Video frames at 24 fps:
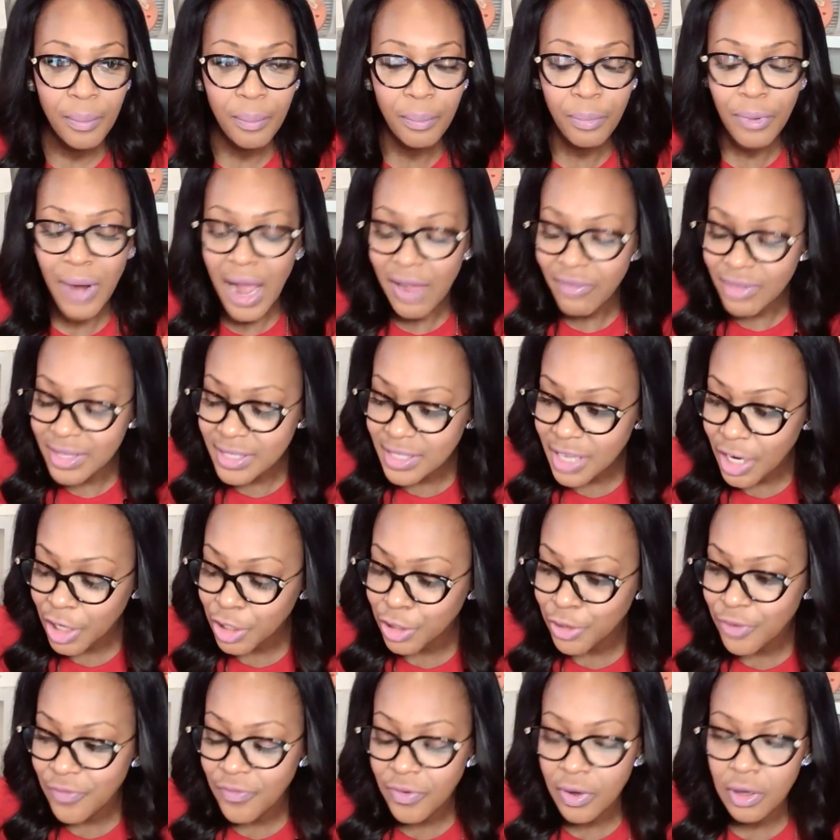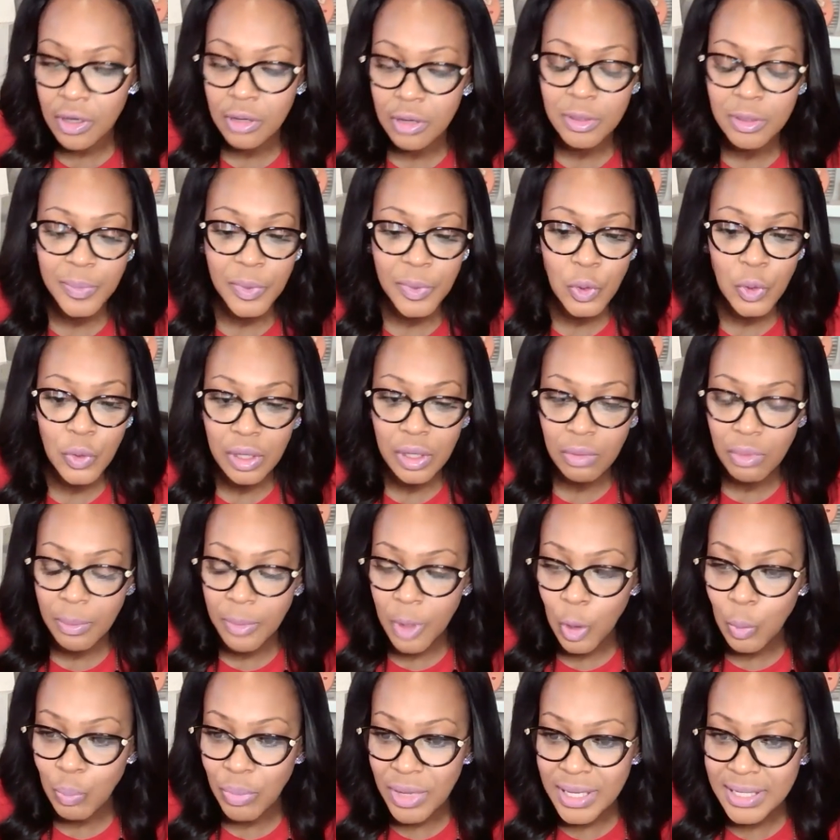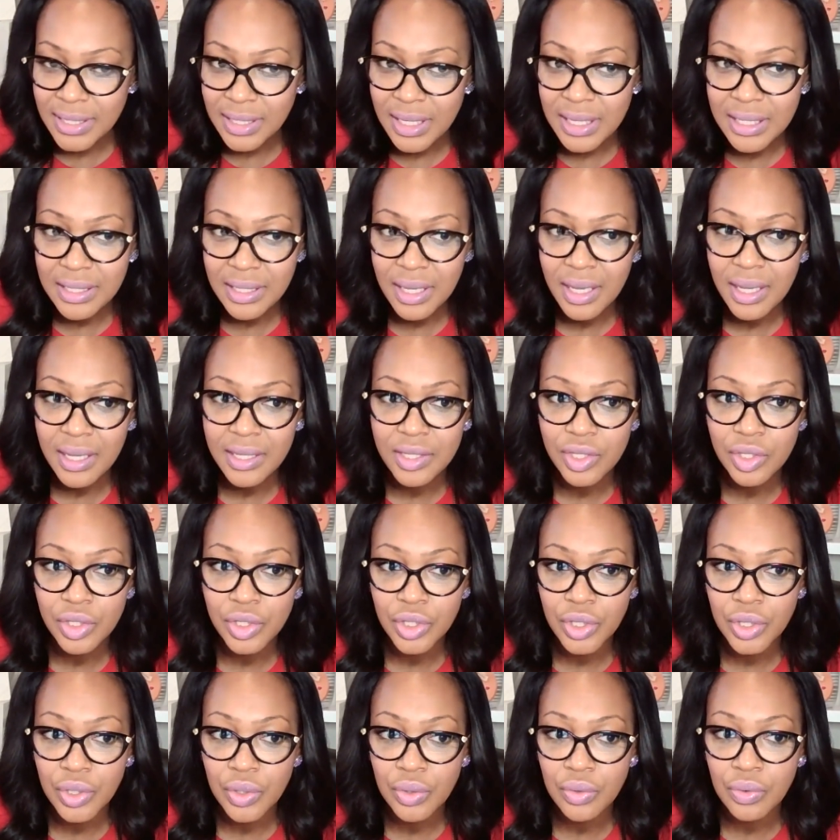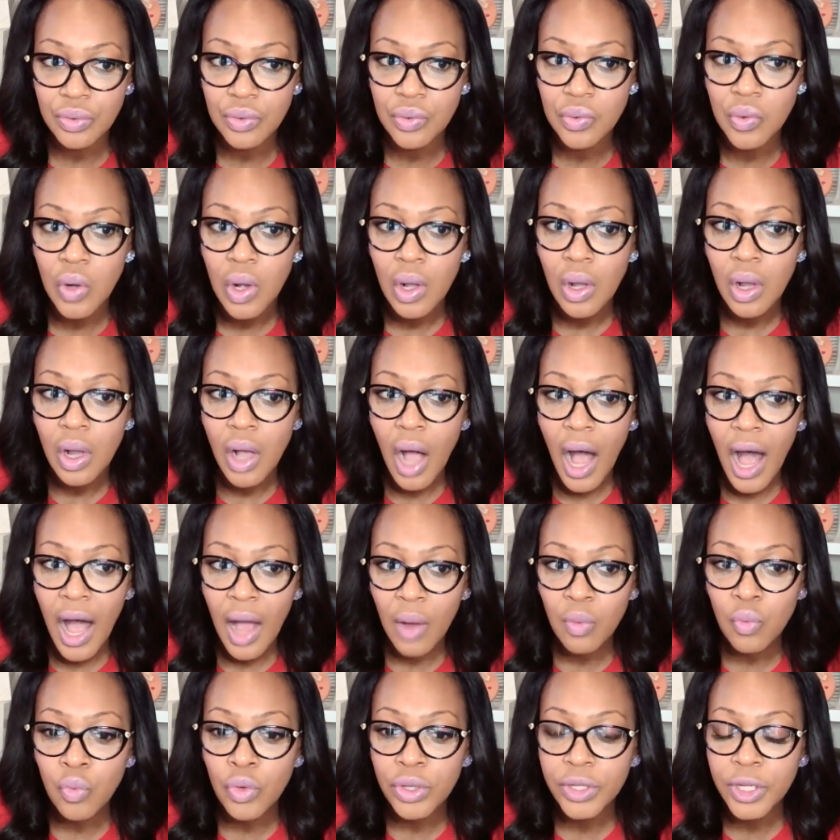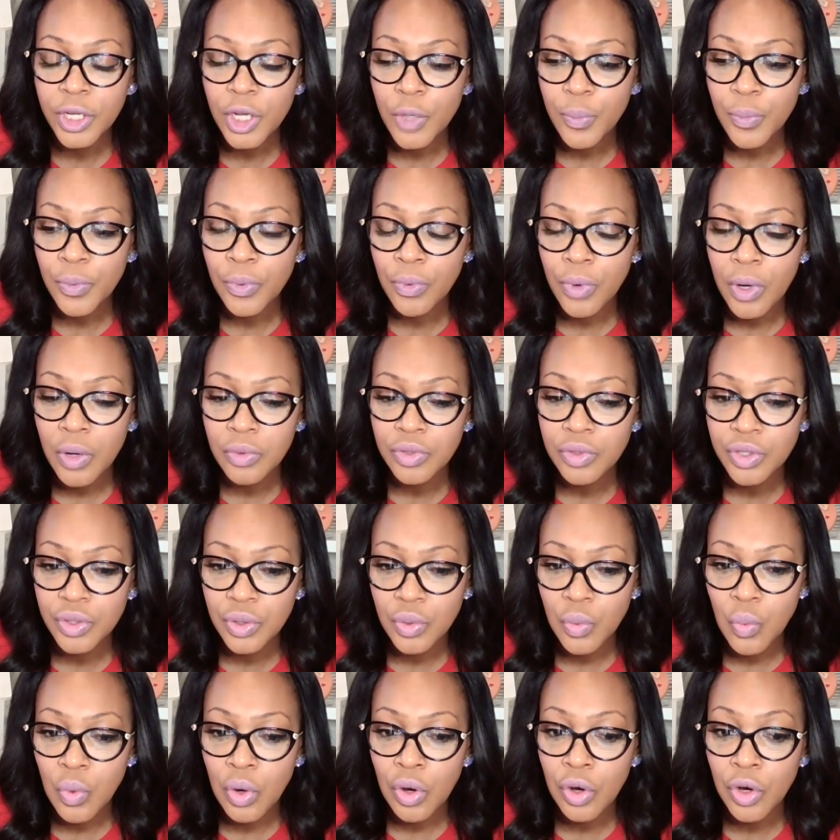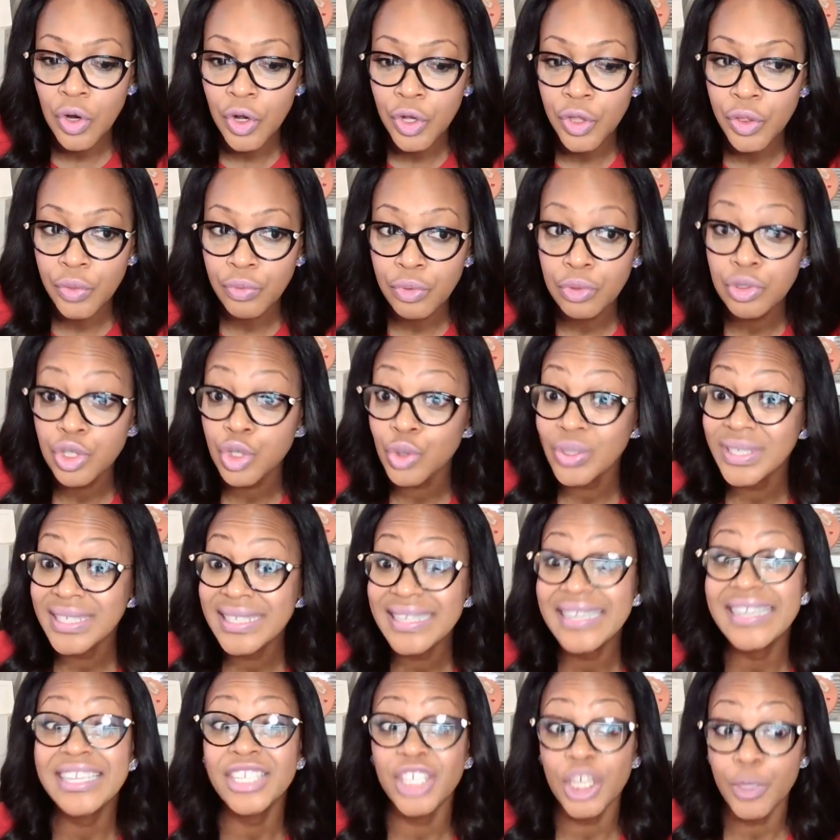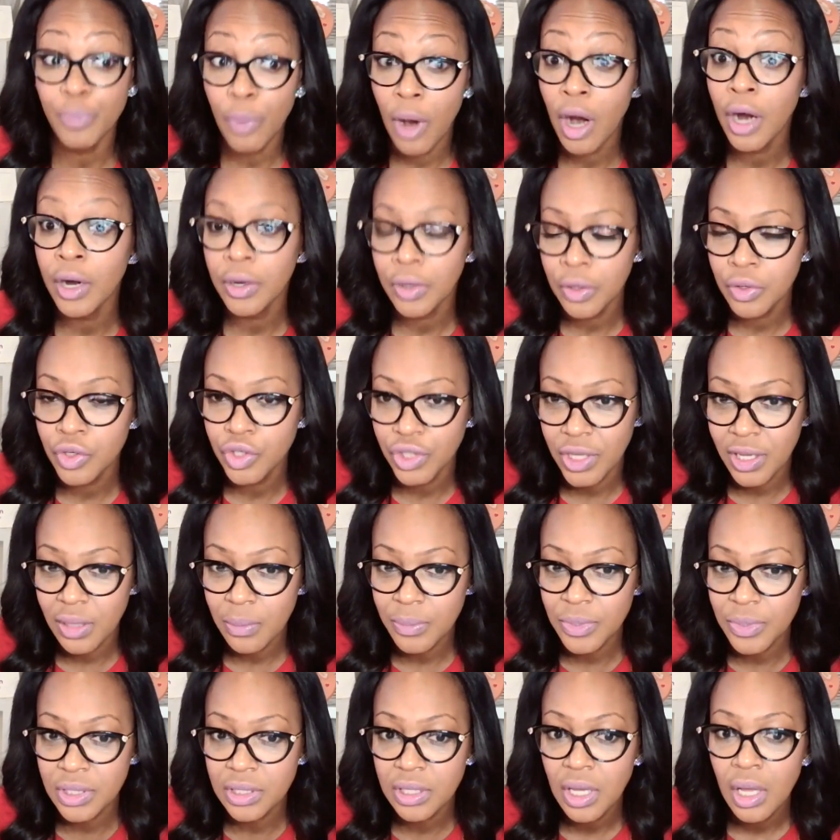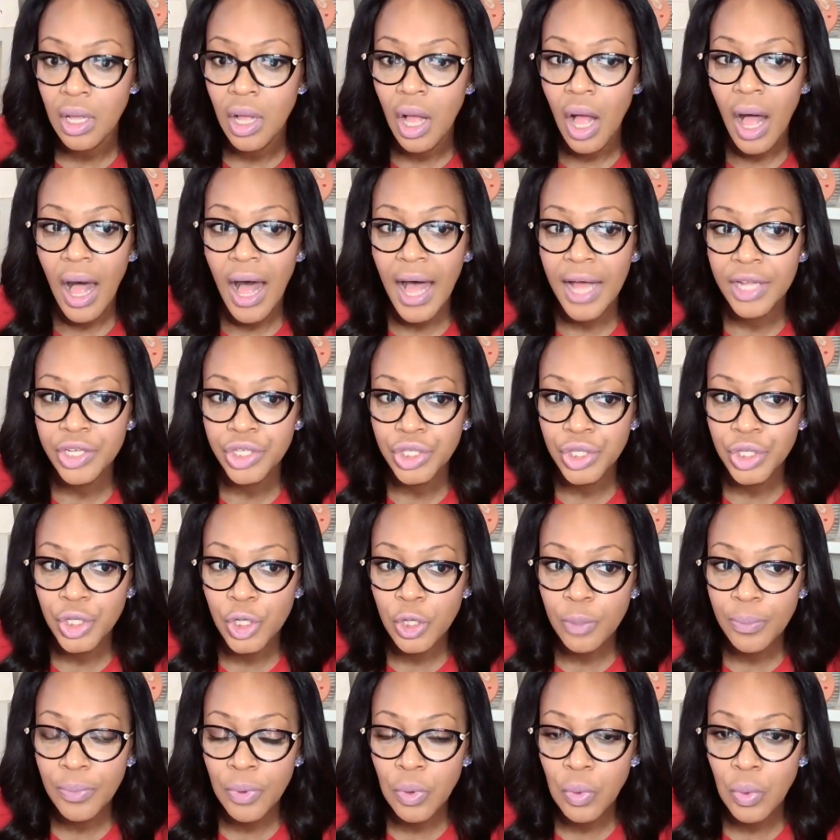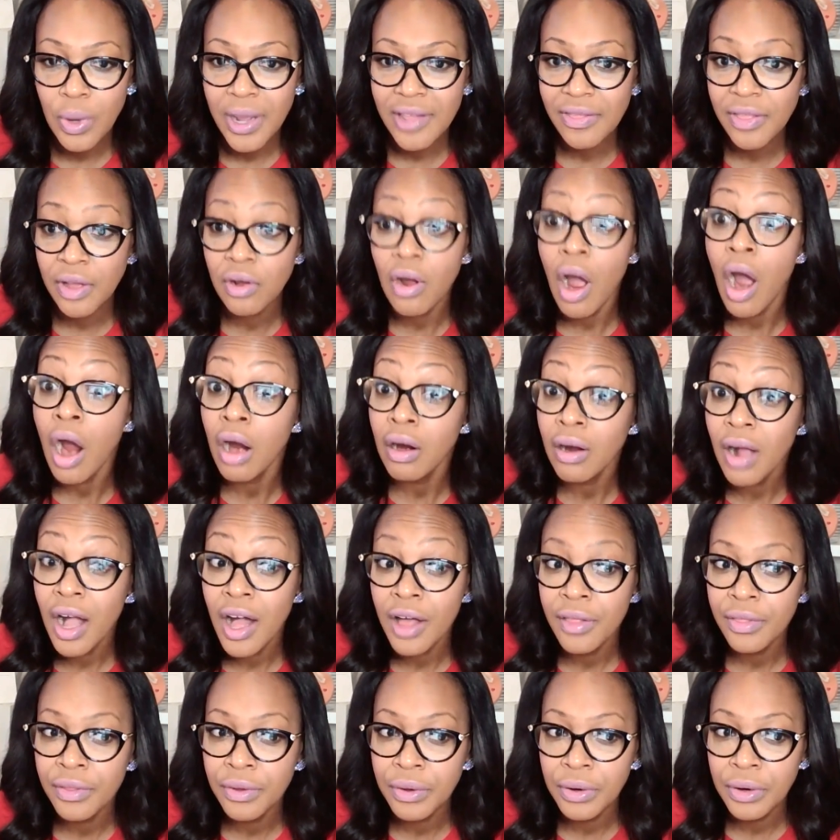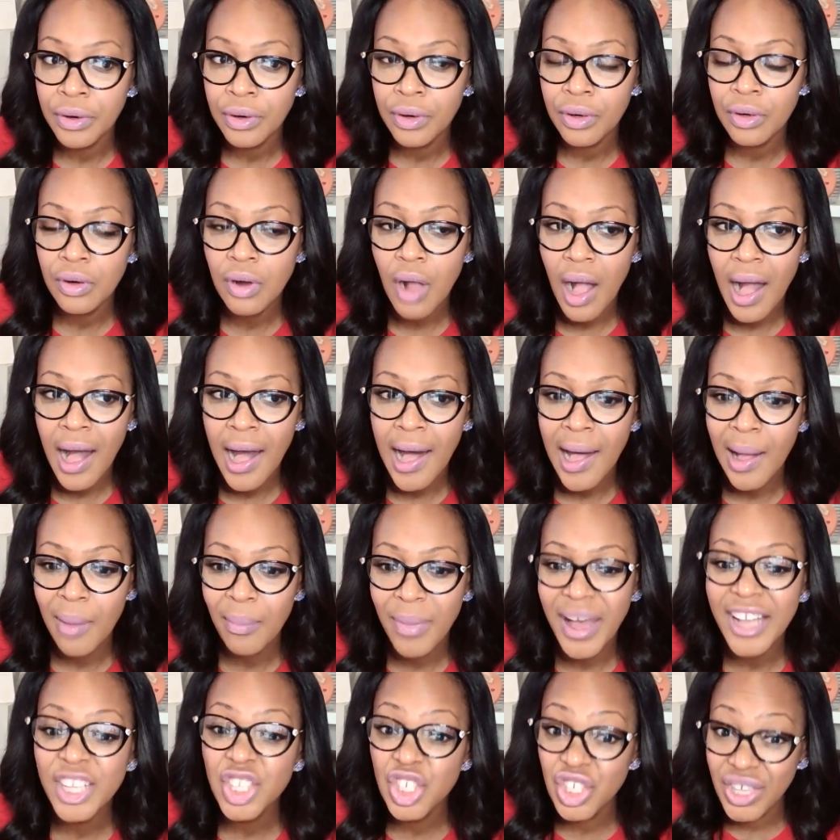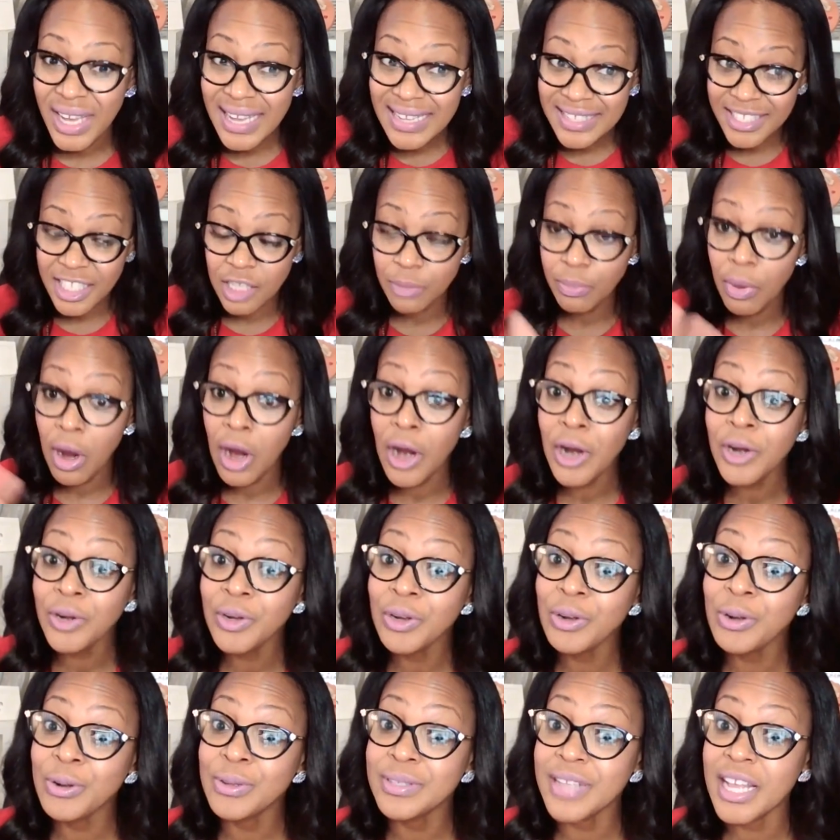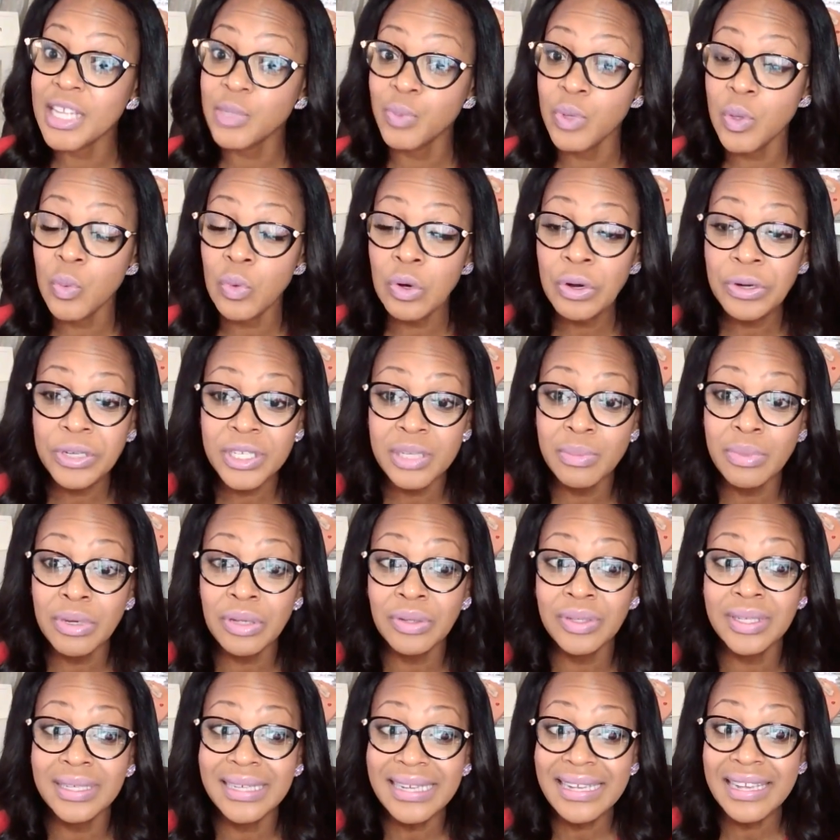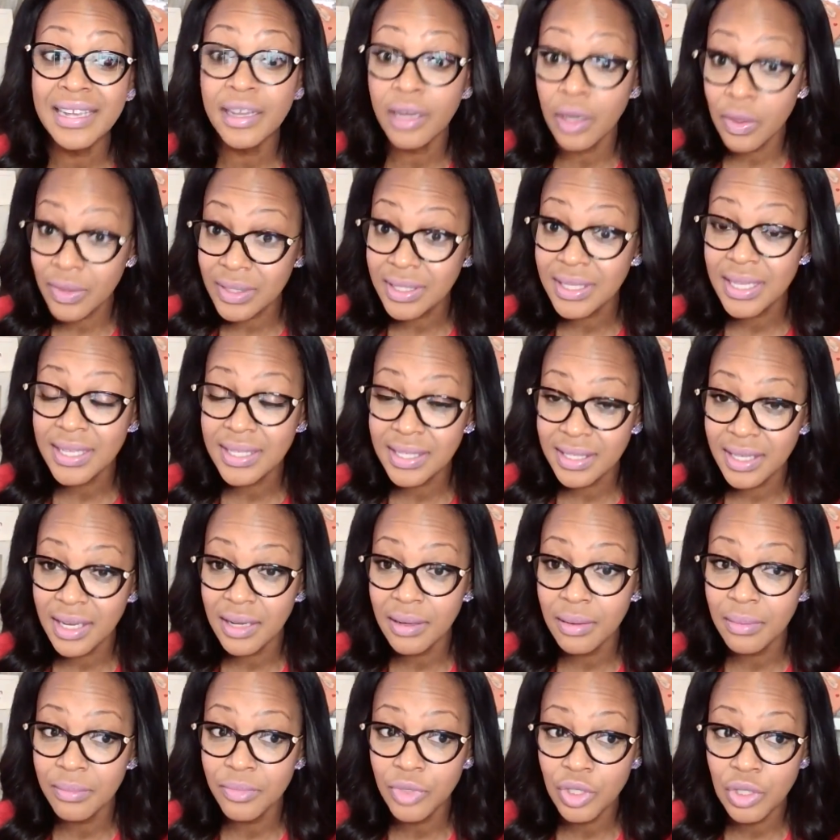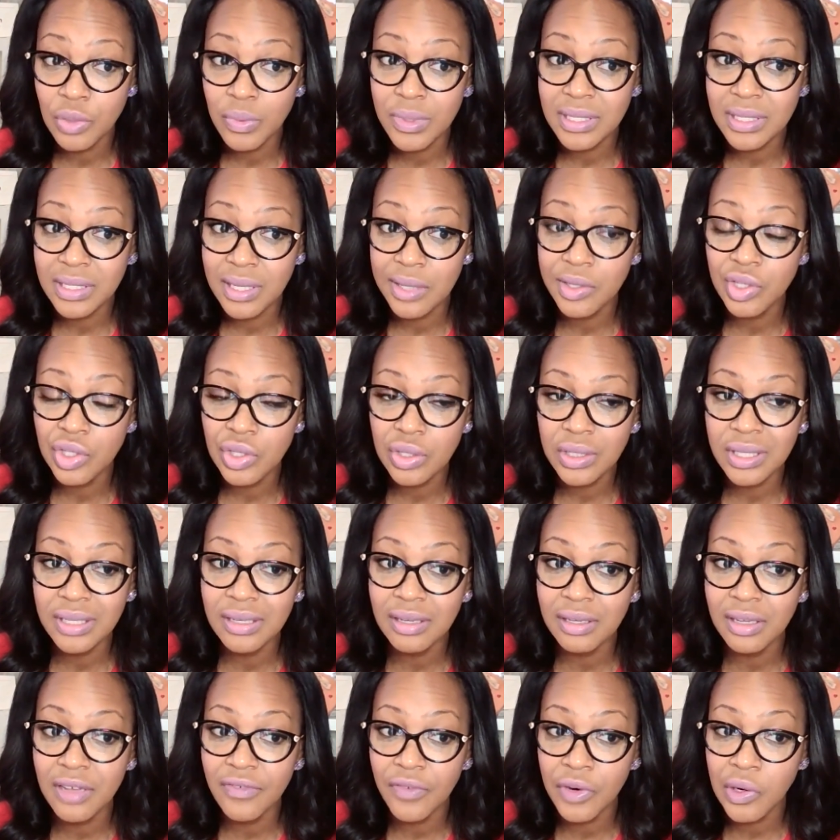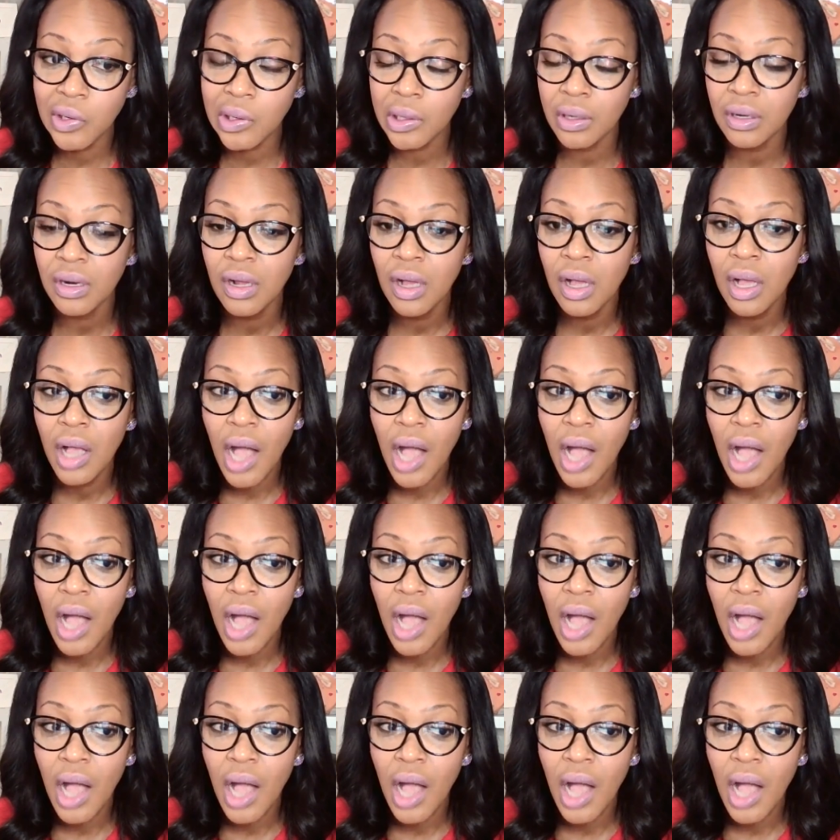private sector firms, minority and women owned businesses to really approach the work through strategic partnerships. To your point, there are other adjacent partners as we work to build an ecosystem to essentially deliver